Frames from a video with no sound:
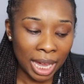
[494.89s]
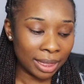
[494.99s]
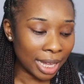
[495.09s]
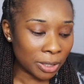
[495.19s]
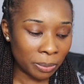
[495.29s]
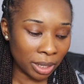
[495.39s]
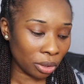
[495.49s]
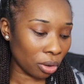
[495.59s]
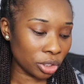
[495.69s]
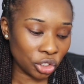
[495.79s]
And that's
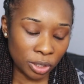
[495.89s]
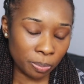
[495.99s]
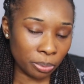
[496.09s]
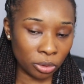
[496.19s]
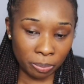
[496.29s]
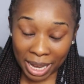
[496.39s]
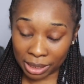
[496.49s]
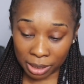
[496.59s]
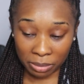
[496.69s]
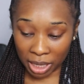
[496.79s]
when God just brought
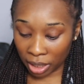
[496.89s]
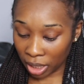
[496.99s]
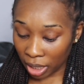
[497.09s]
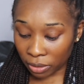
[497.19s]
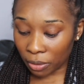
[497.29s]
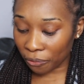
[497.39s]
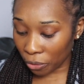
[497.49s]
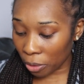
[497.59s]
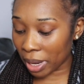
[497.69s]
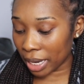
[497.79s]
back to me, there are
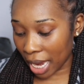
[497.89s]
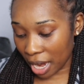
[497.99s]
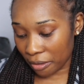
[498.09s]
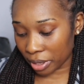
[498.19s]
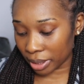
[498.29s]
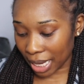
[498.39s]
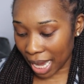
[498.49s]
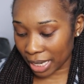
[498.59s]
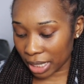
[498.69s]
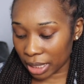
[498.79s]
four main areas
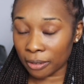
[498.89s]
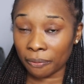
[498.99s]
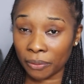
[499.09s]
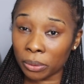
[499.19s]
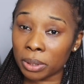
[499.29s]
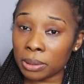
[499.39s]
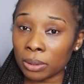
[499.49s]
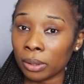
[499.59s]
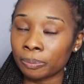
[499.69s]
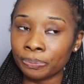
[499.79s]
that I needed to
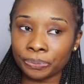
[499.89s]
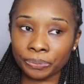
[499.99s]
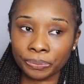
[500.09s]
focus on.